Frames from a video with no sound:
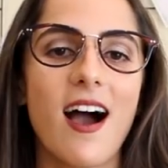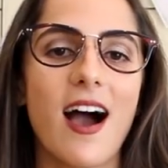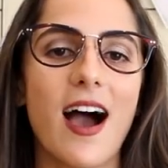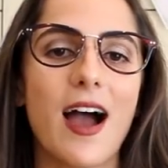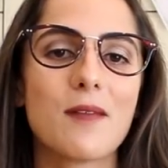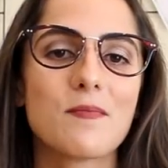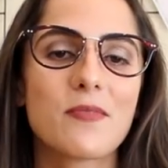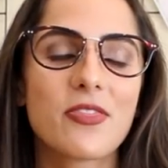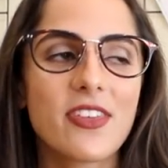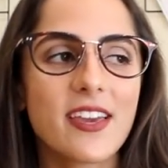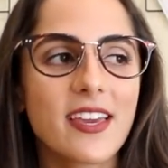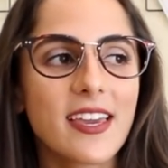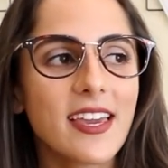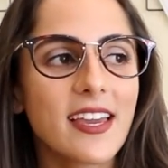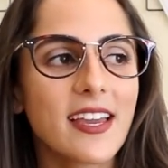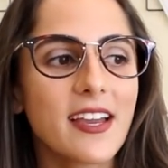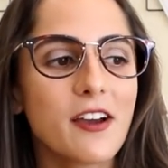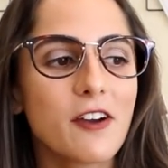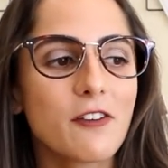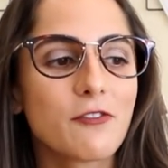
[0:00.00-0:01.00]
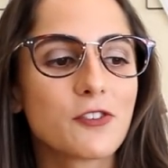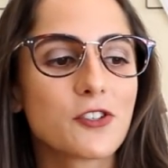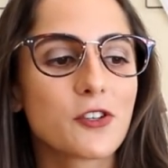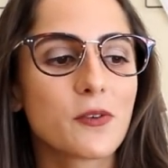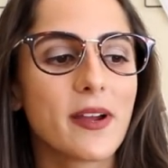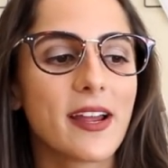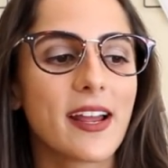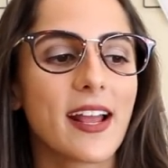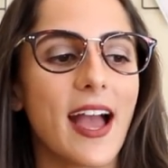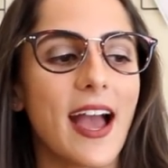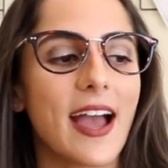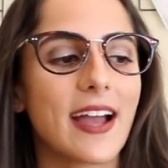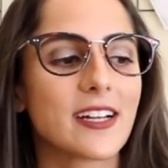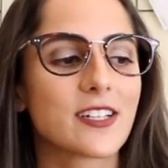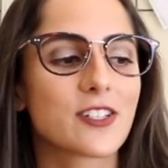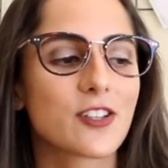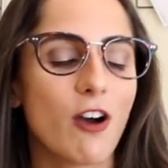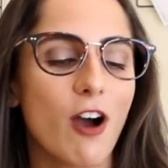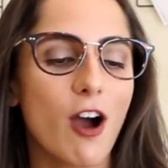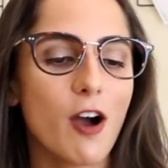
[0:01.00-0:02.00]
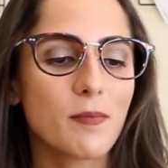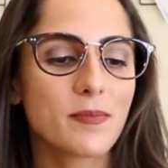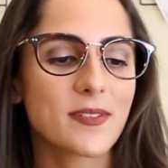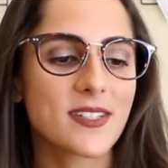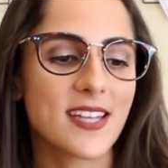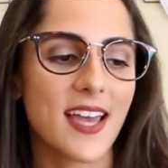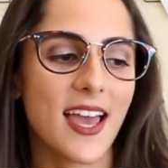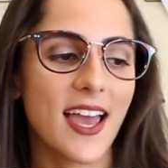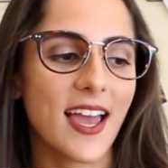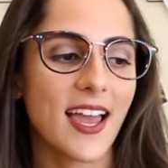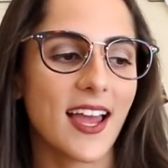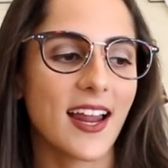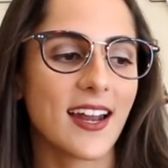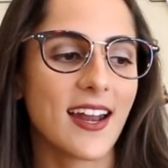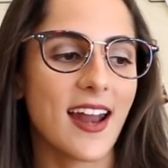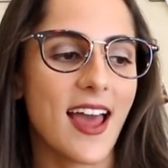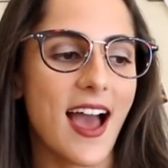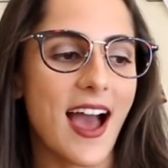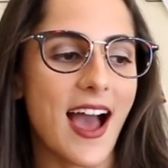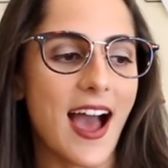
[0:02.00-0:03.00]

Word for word: I'm thinking of doing a top ten